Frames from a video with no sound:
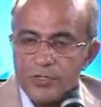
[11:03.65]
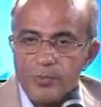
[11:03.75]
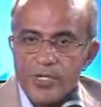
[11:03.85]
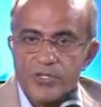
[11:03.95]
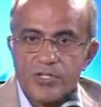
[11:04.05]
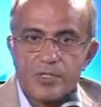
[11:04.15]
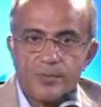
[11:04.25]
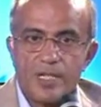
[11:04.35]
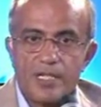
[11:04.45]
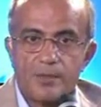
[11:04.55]

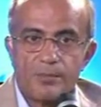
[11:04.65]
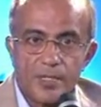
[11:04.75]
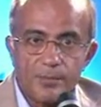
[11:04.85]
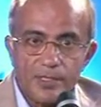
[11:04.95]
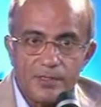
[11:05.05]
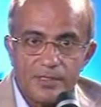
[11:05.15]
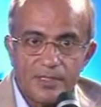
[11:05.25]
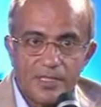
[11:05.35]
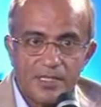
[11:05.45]
2.6 million people,